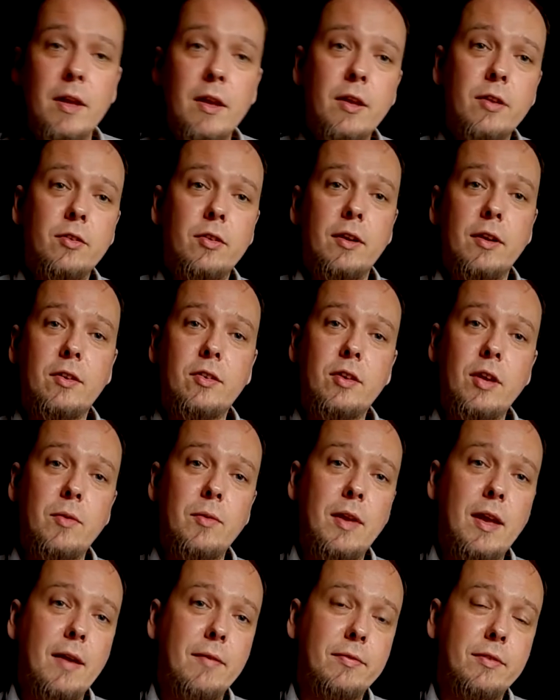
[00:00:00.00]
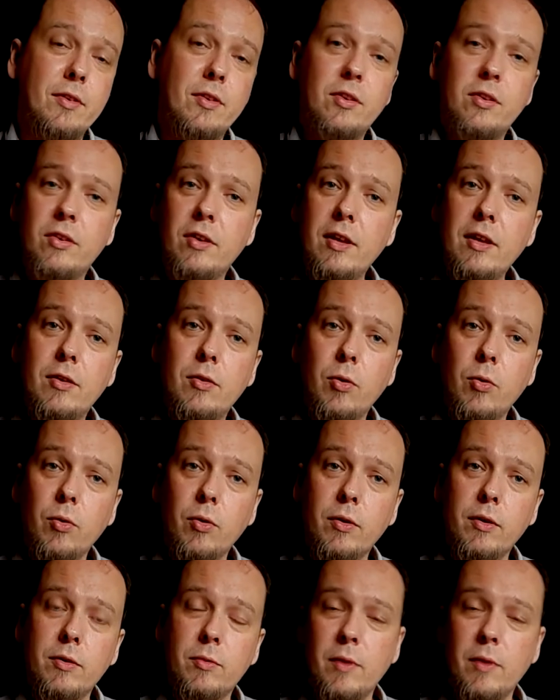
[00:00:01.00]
So let's say we have the C chord,